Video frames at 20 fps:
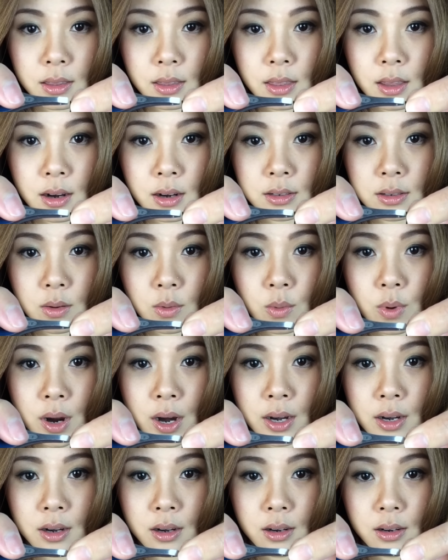There's a
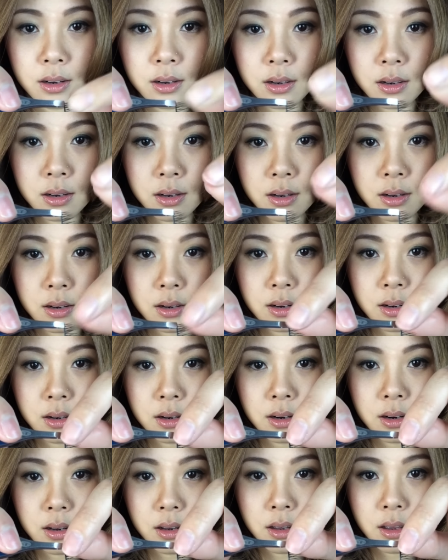wire
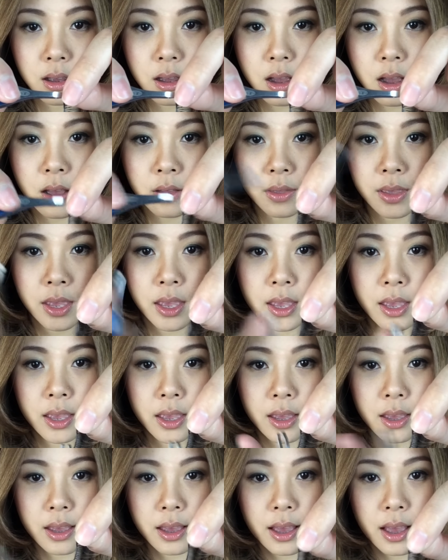on the
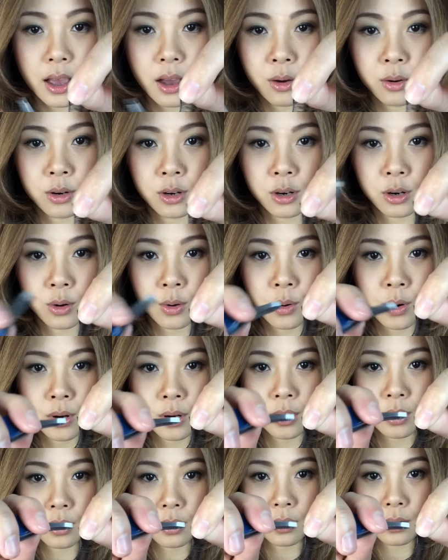outer
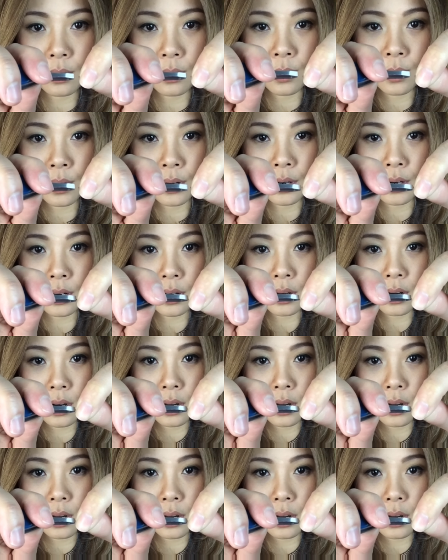corner.